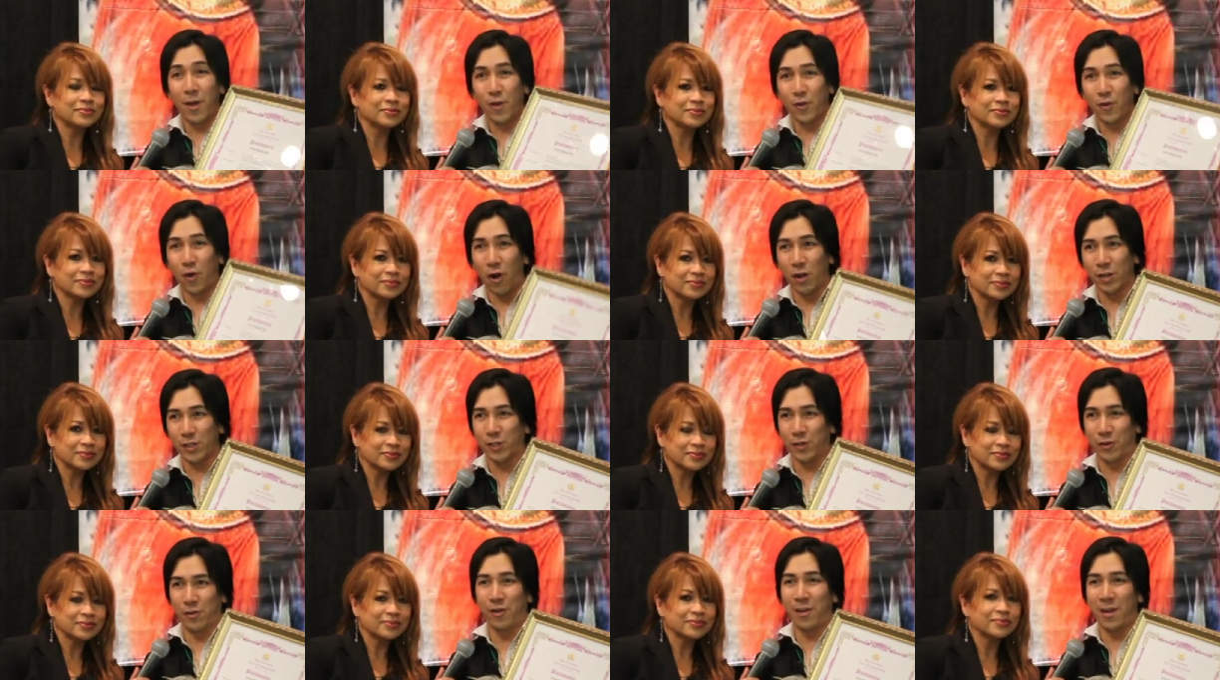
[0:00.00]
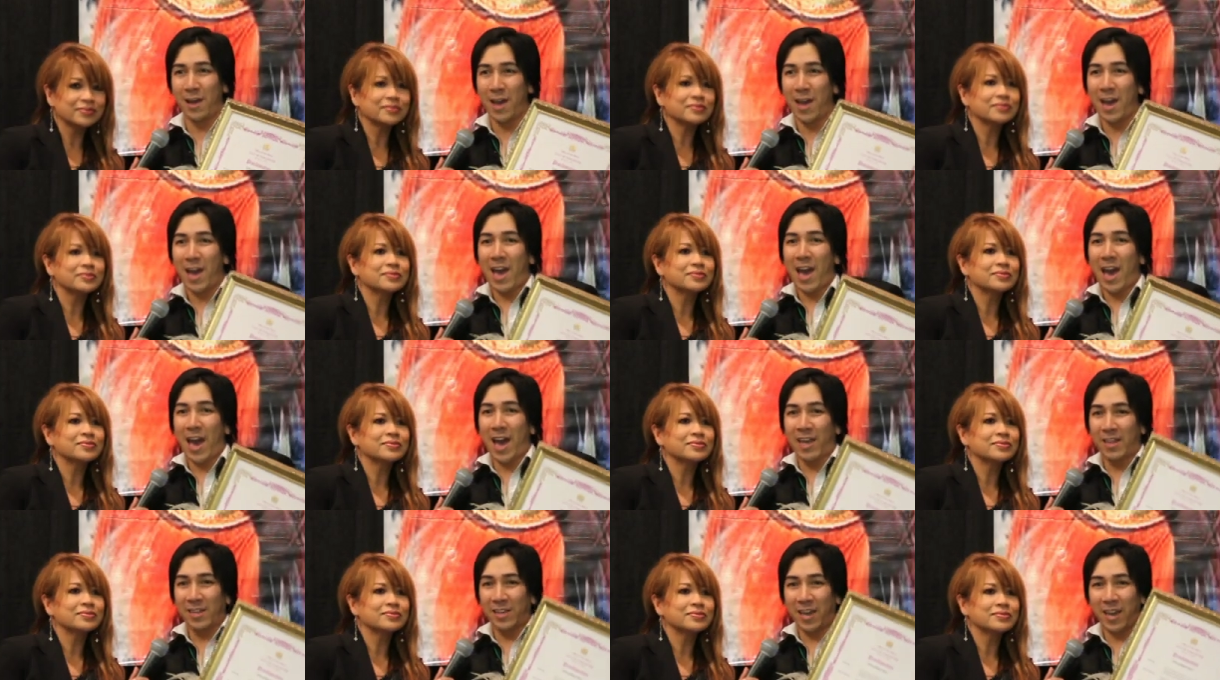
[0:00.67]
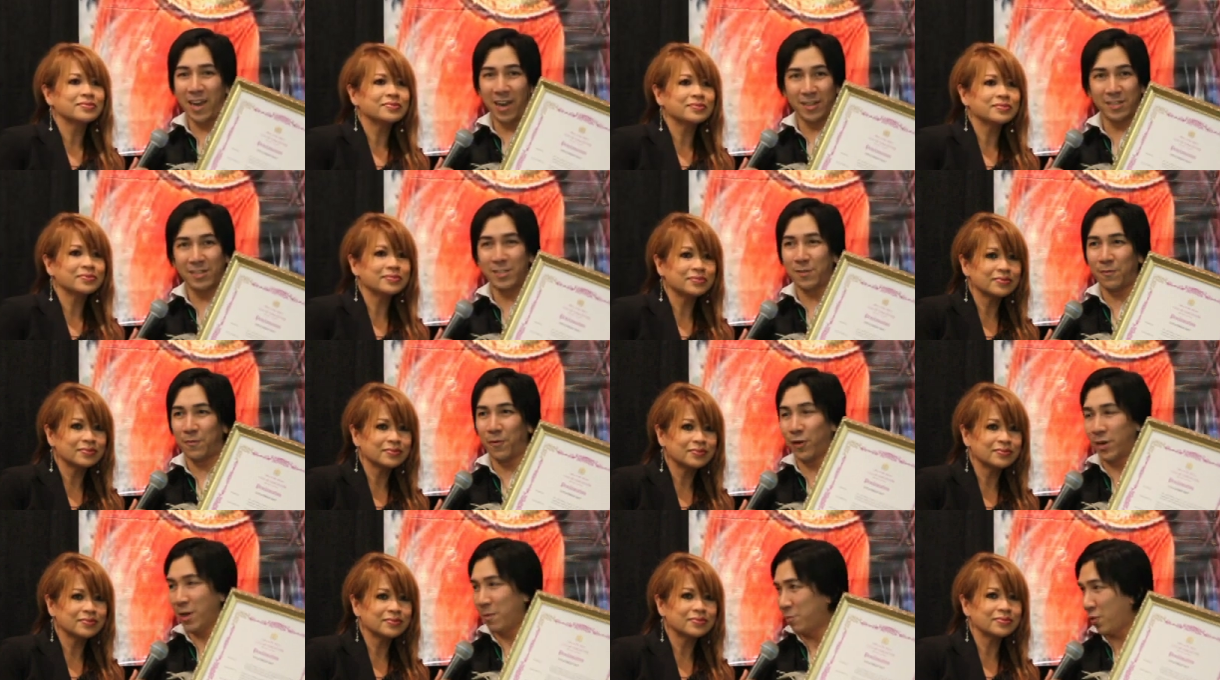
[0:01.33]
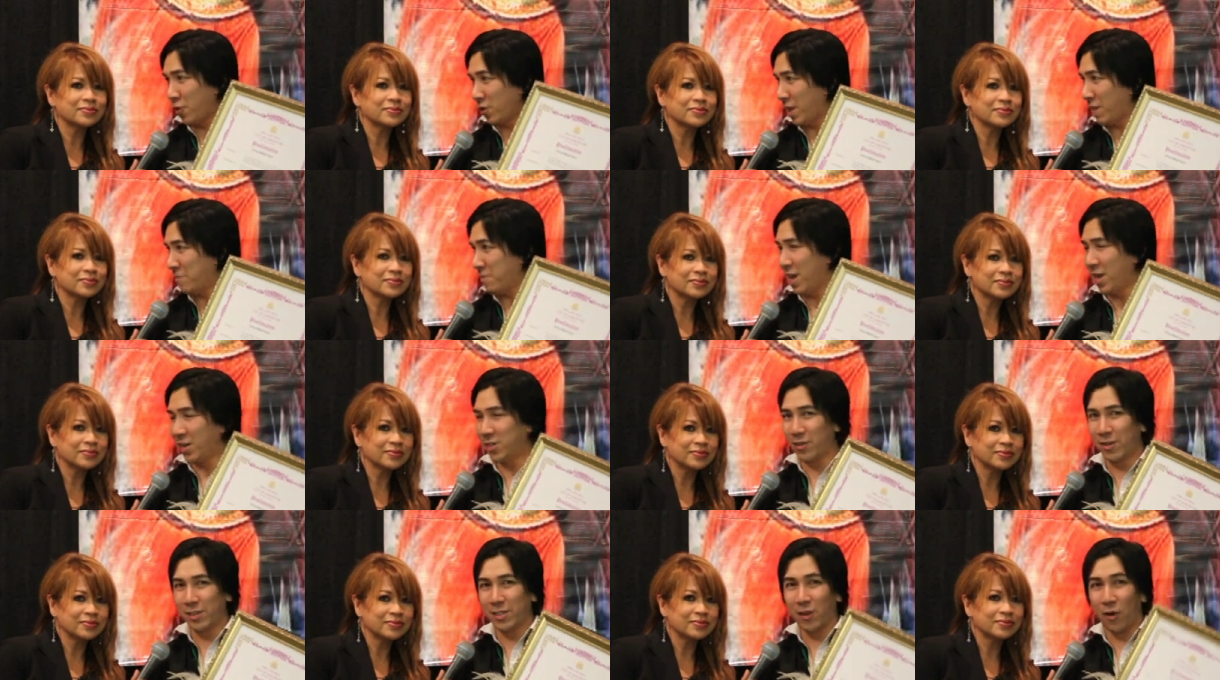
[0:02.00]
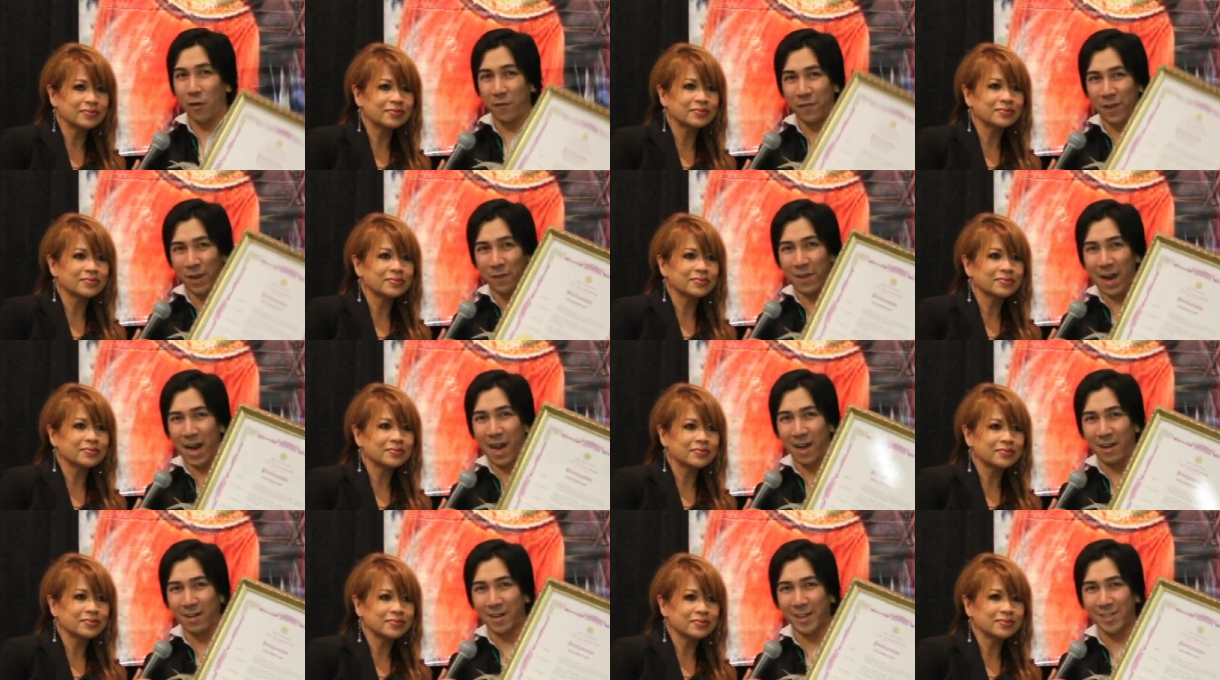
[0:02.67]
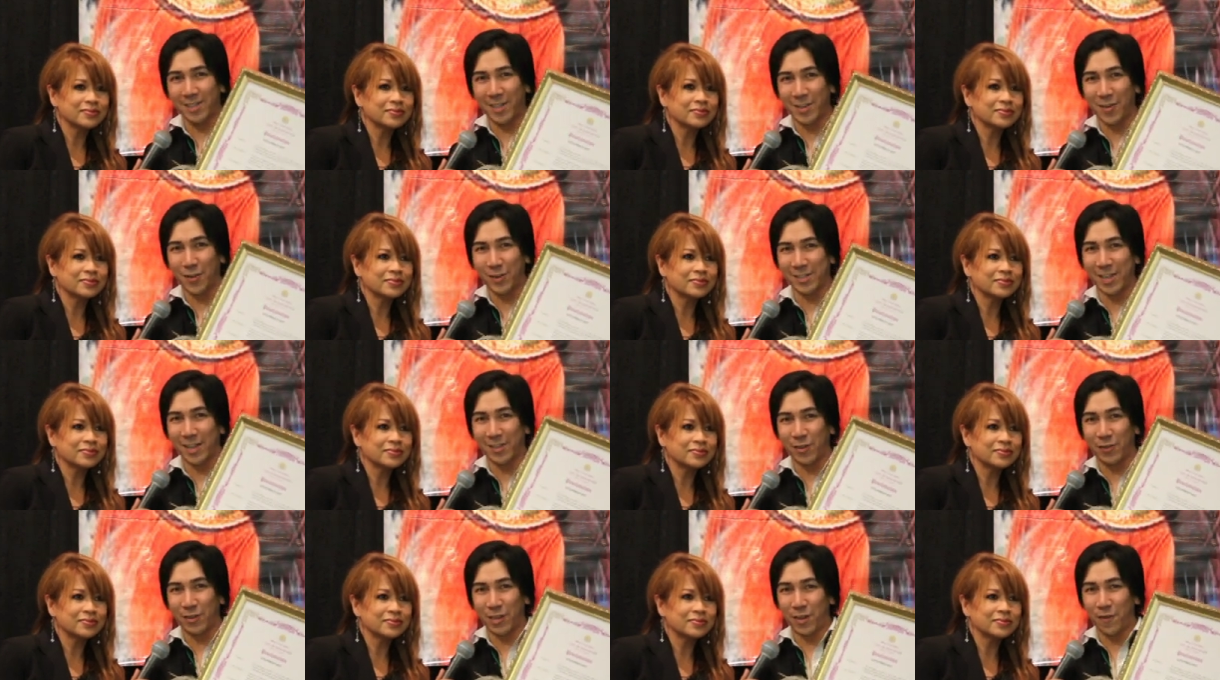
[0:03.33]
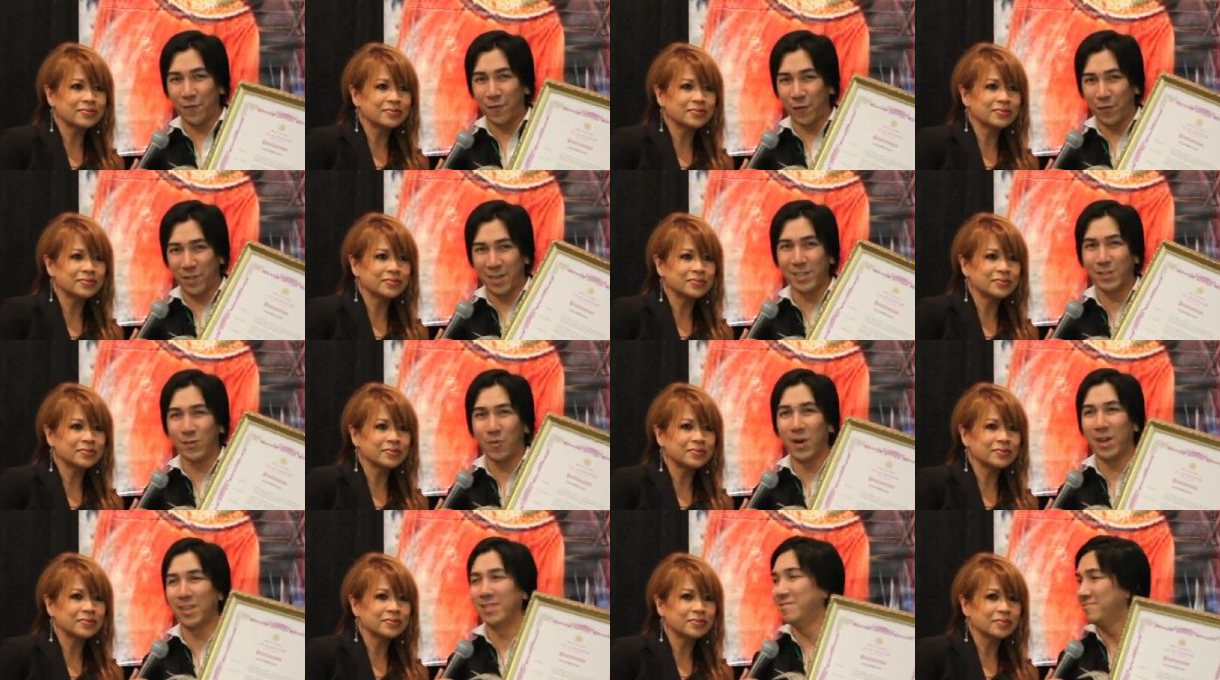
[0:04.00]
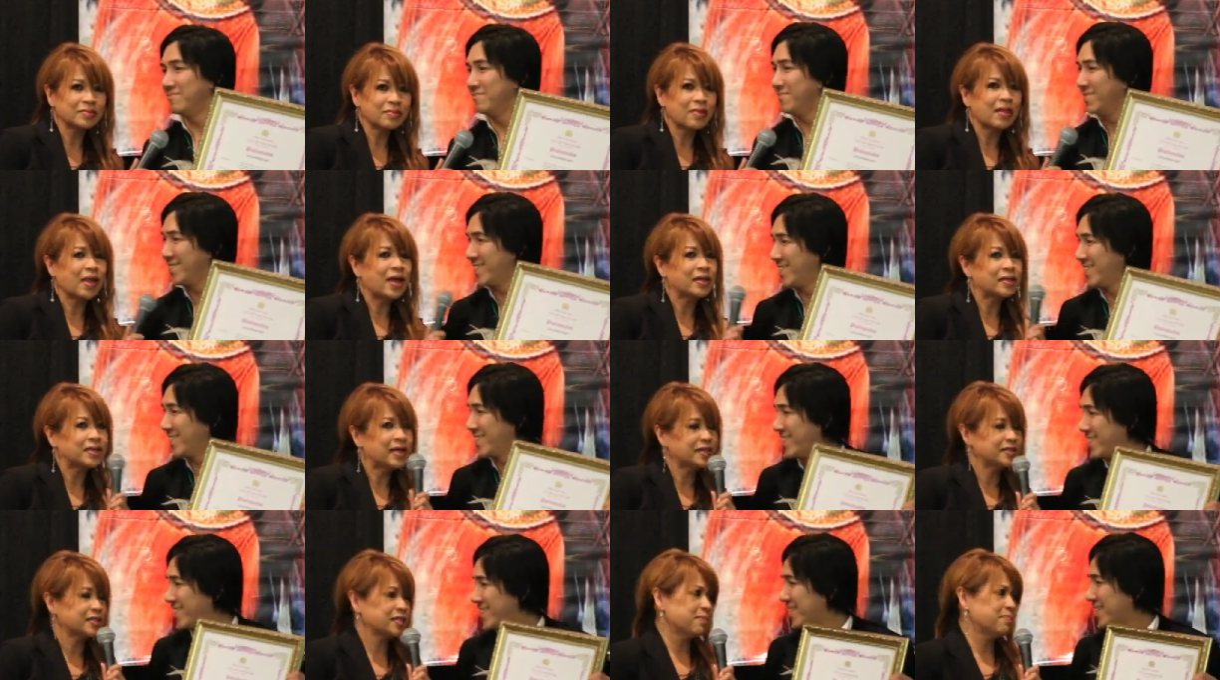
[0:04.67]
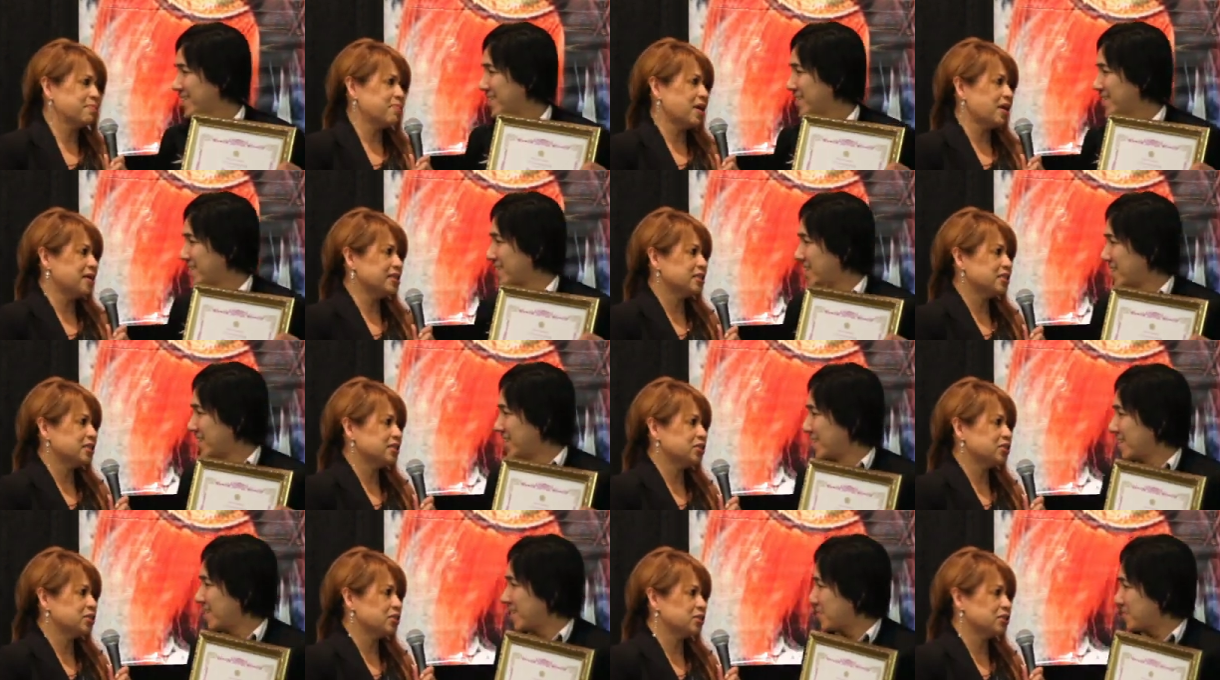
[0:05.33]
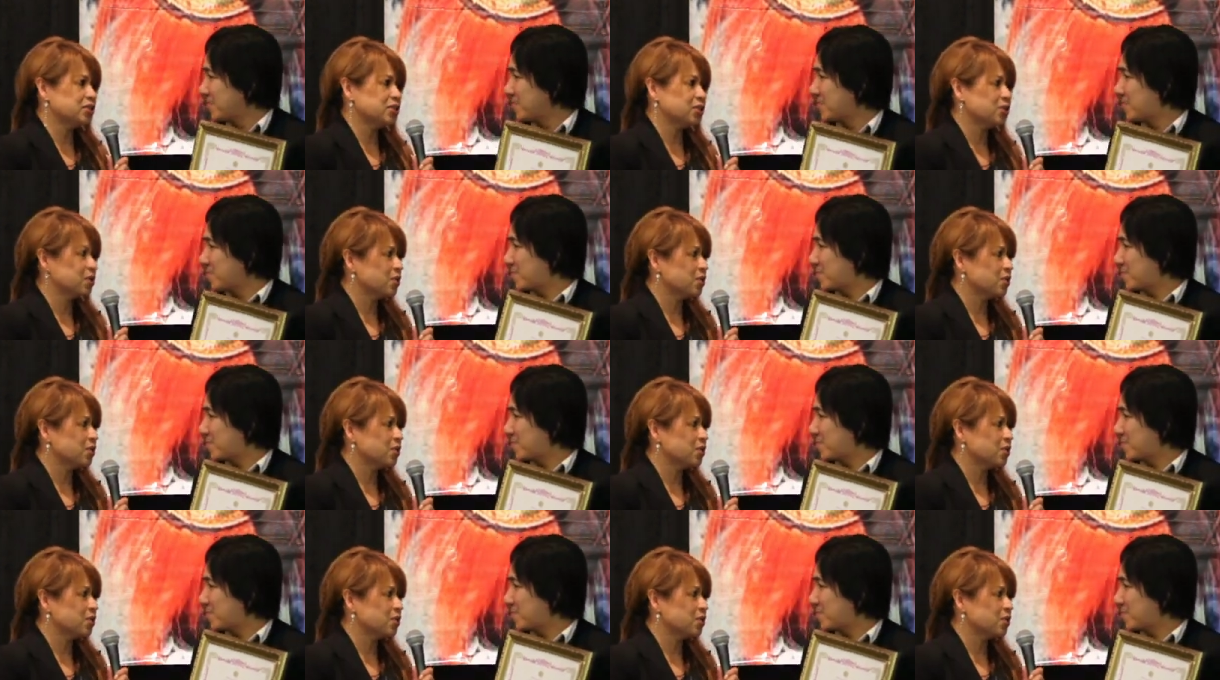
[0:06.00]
Speaker 1: culture and hence for the proclamation. So viva kay Senor Santo Niño for this one. That's
Speaker 2: amazing, Jojo.